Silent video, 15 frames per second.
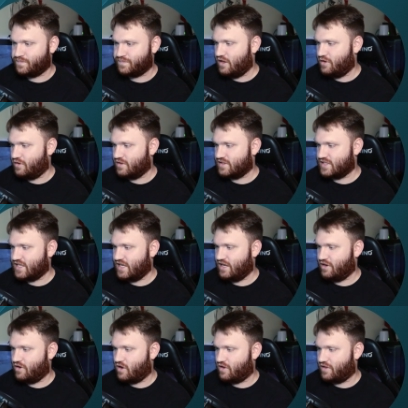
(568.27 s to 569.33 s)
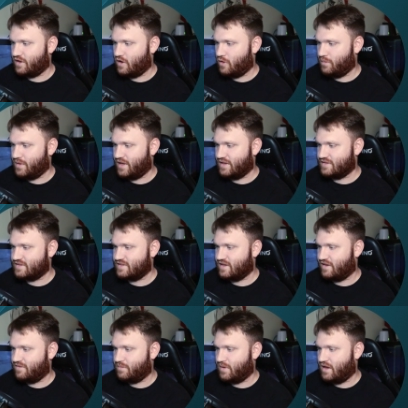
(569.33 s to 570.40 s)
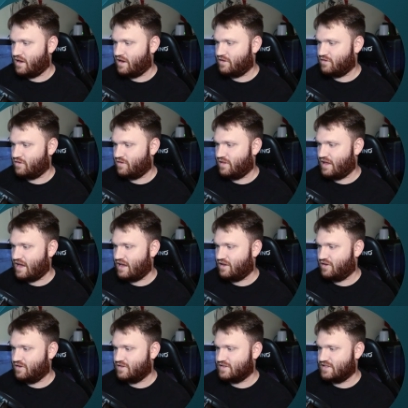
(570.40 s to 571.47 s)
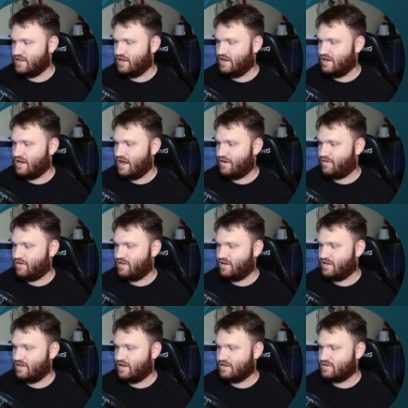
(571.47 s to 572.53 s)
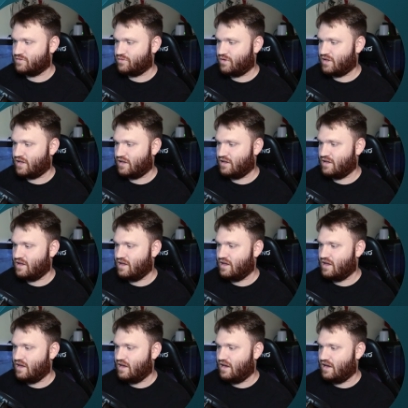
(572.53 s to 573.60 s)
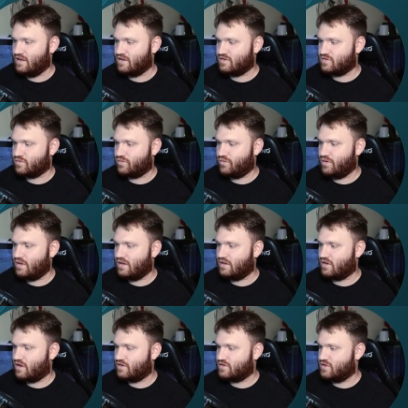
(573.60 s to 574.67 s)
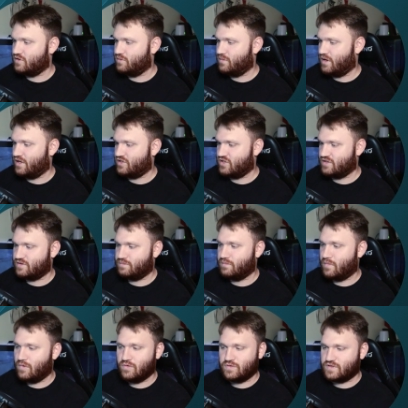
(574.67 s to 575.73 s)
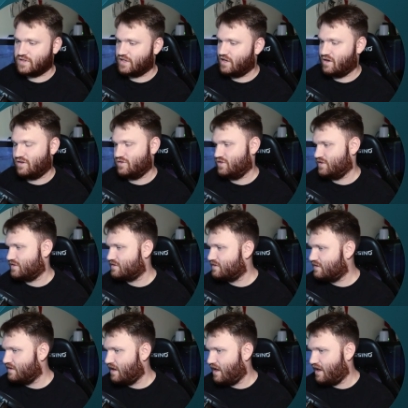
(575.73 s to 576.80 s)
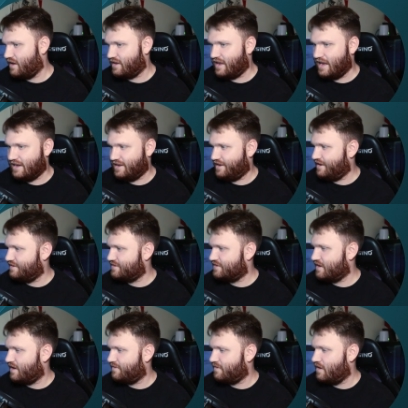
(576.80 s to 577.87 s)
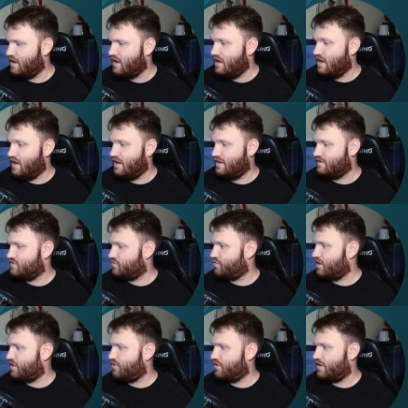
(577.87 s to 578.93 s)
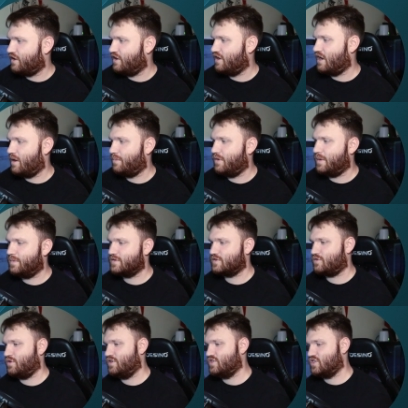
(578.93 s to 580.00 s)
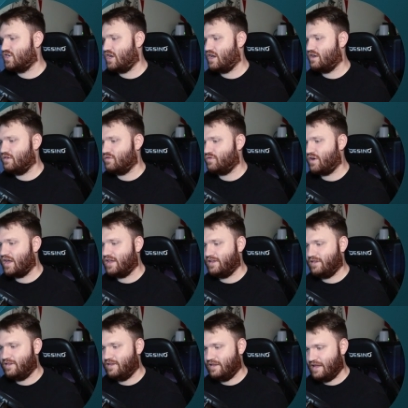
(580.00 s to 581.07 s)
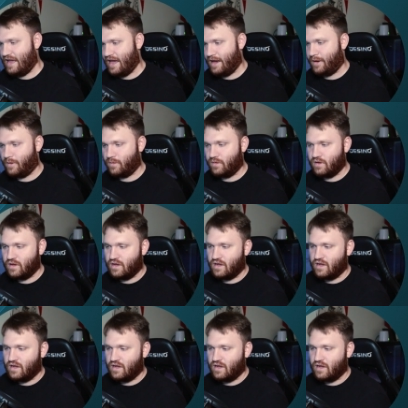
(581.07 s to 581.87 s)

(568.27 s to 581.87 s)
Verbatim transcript: And you can see here all the O B S stuff, but under that, you can see everything that's running. And it's really not too much. It's mostly all just Uh, K D E stuff. It's running really good. I'll put up a screenshot right now